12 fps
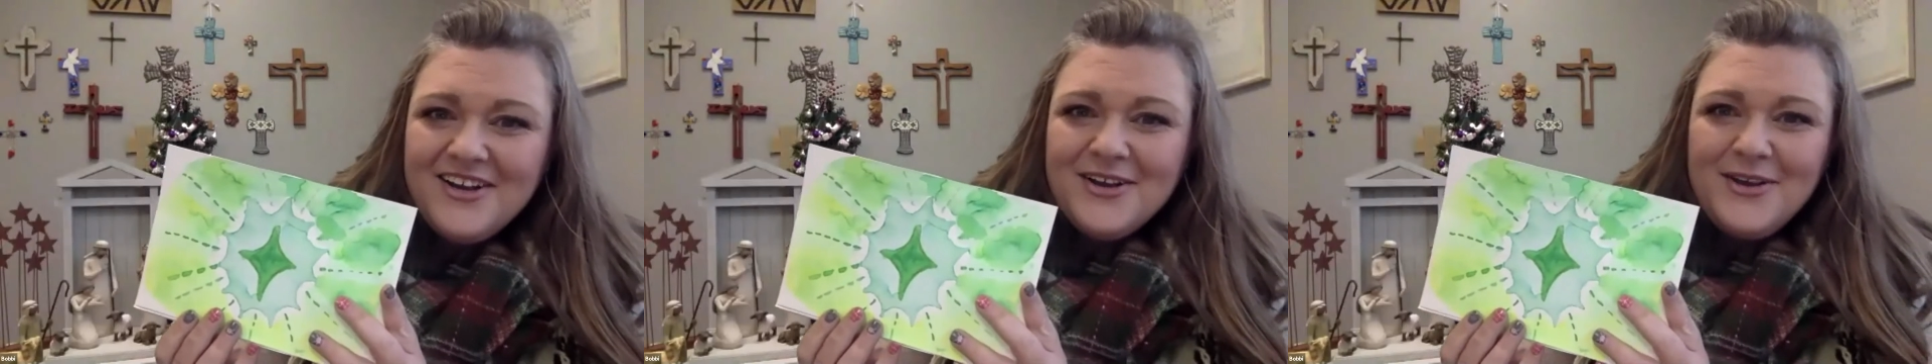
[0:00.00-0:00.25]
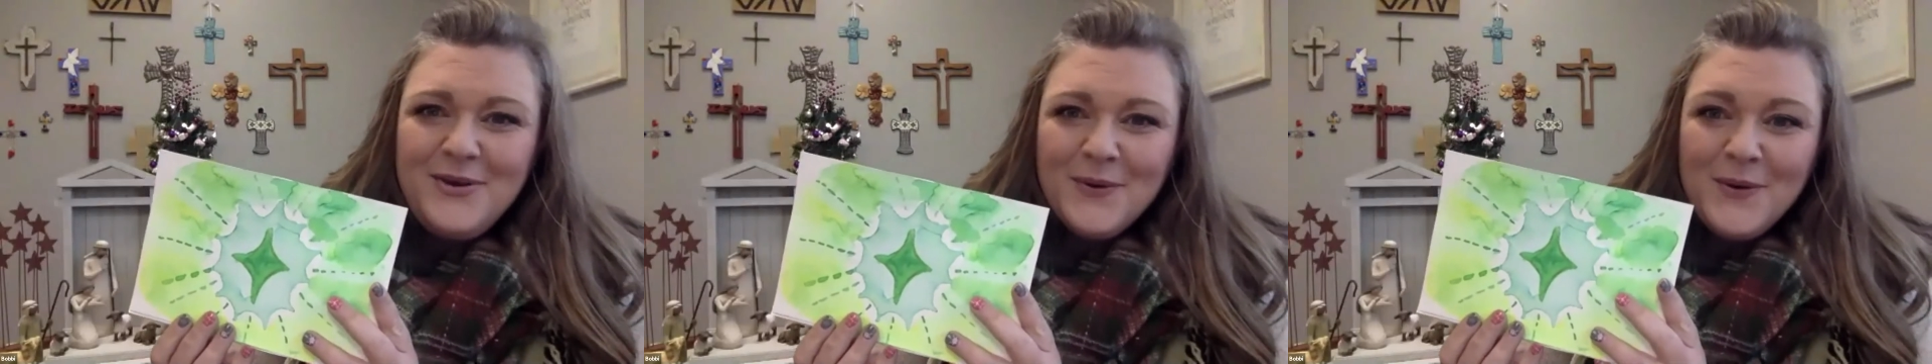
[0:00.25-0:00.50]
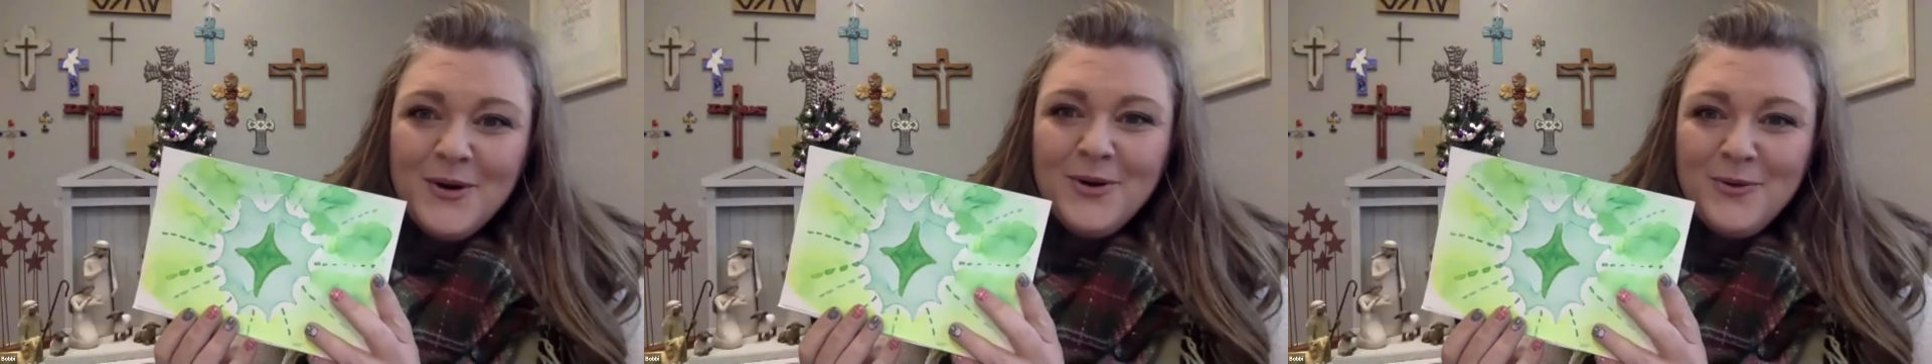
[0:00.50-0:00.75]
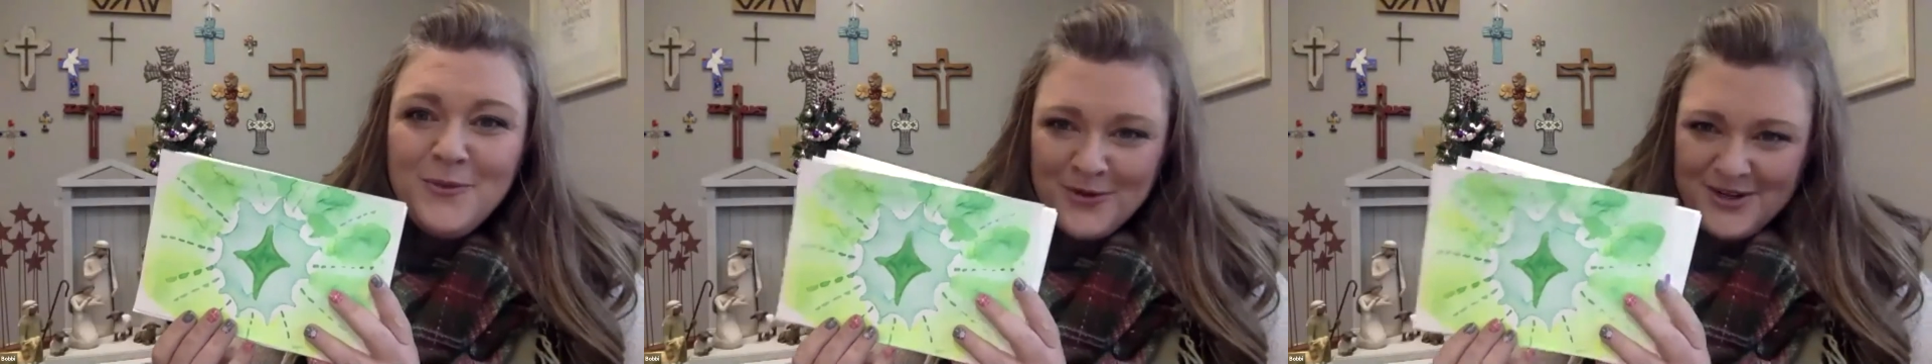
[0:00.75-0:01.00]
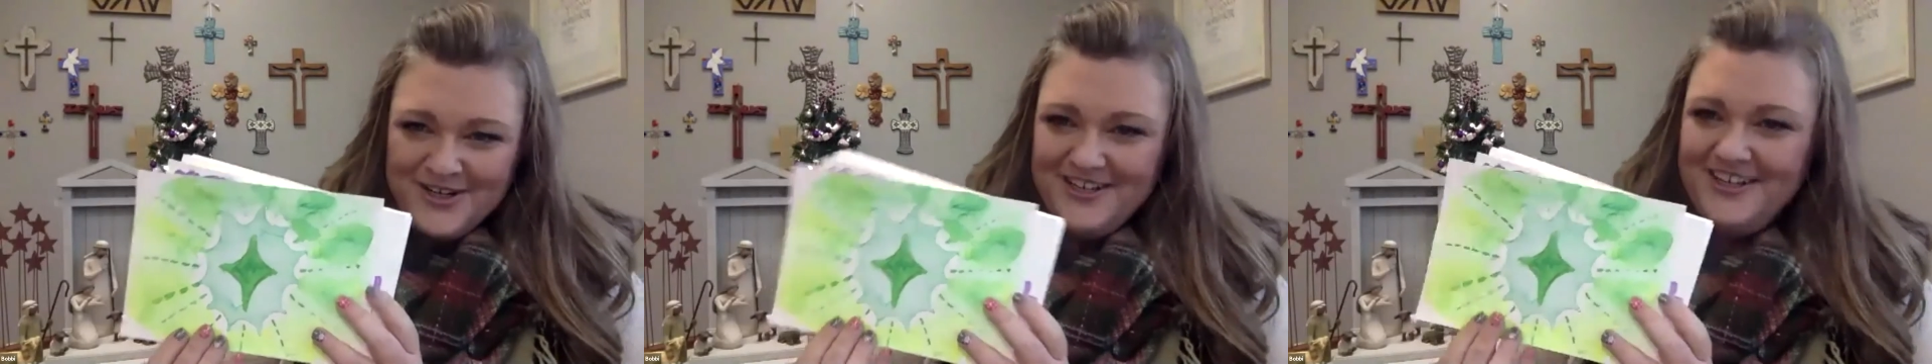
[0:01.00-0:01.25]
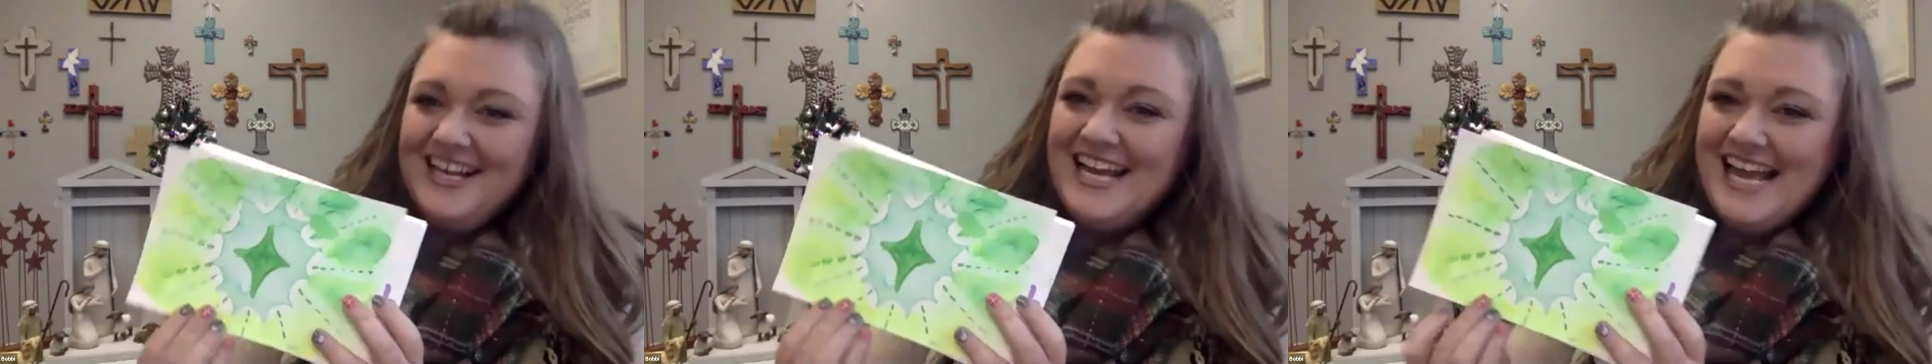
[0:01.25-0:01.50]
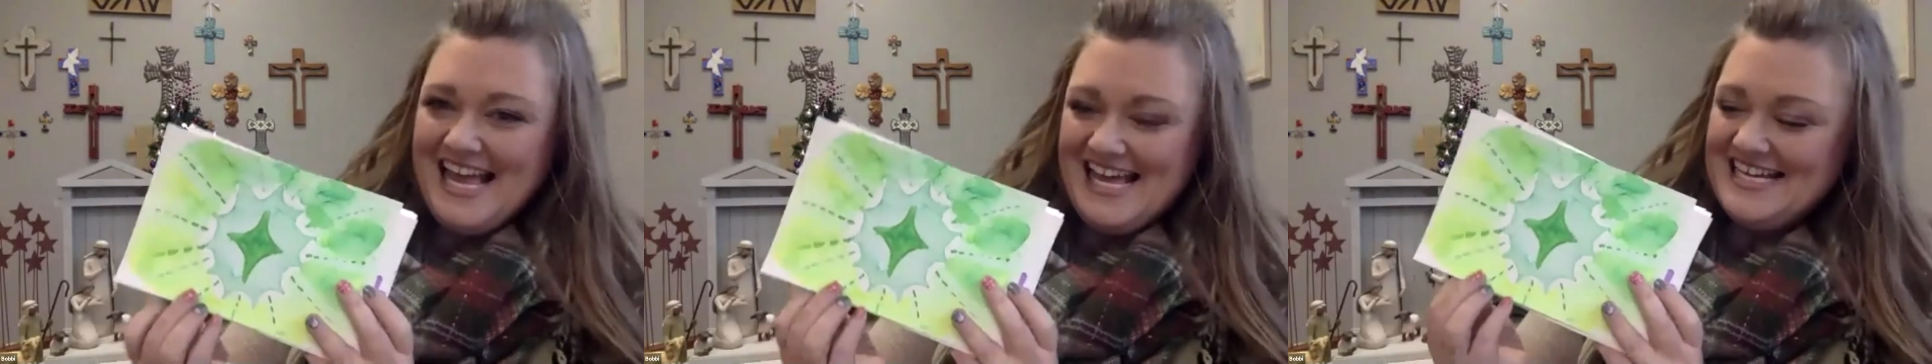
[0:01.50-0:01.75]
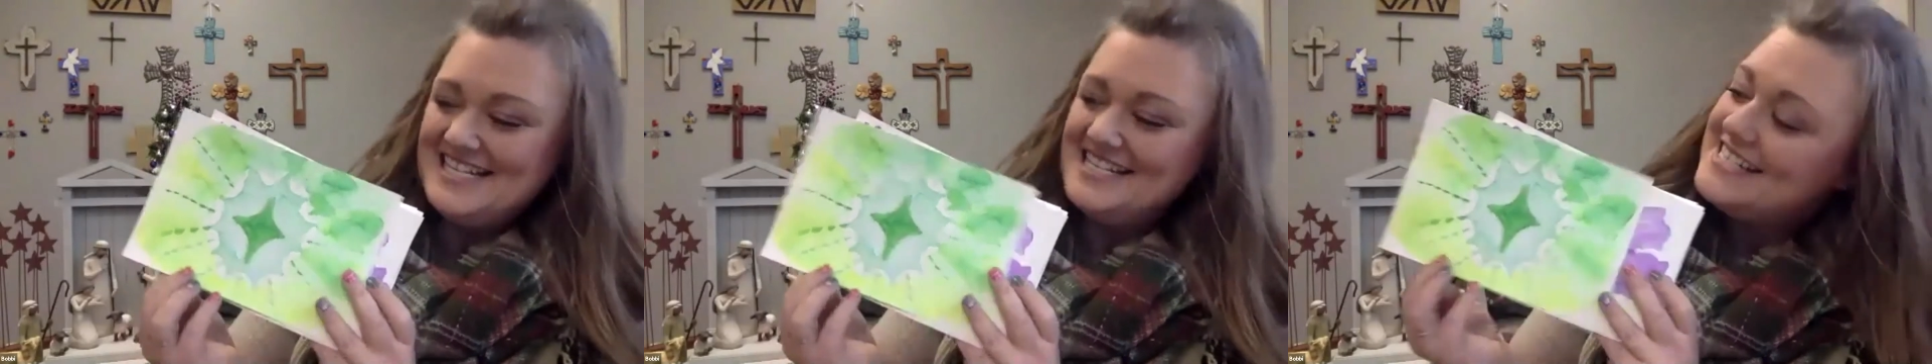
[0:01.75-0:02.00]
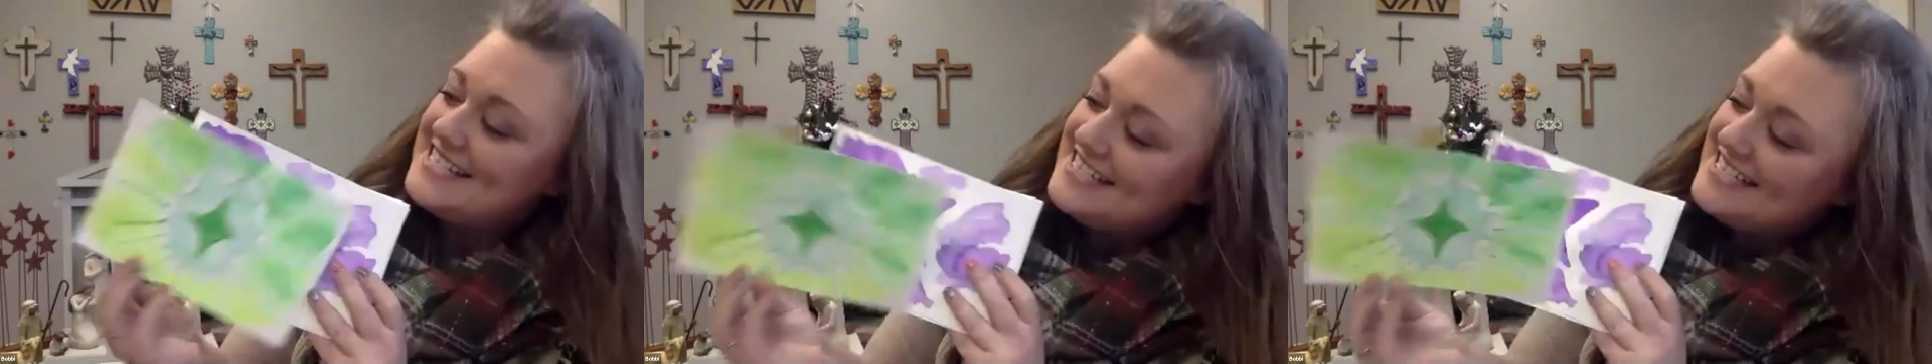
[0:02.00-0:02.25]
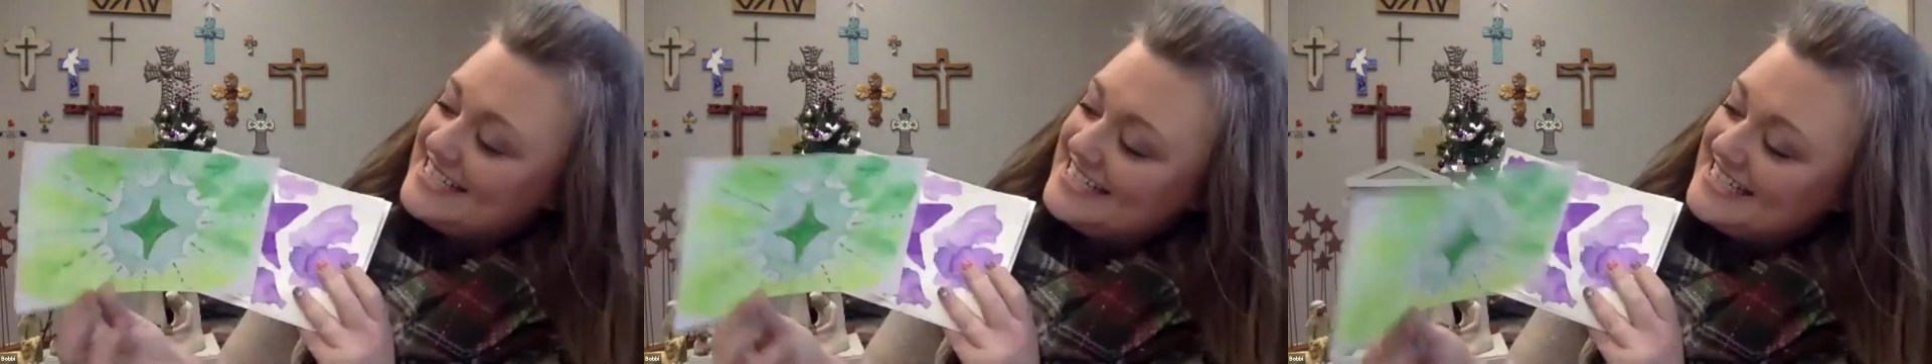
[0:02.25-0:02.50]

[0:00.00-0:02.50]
your word is